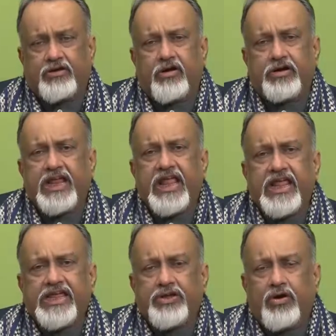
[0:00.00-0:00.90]
or
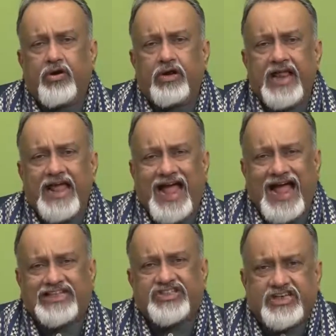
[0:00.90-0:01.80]
your
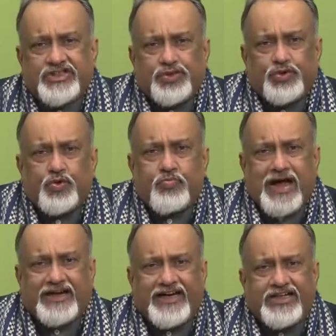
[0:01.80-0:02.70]
access to
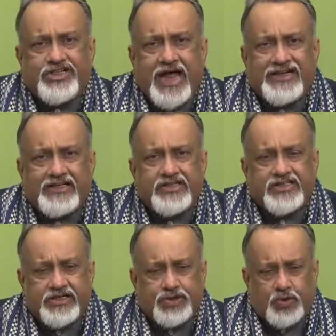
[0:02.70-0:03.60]
market
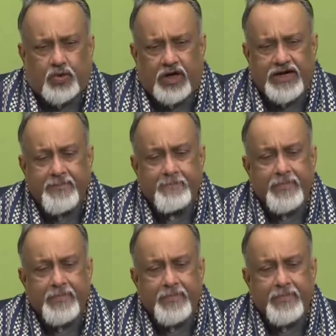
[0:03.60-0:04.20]
channels and so on,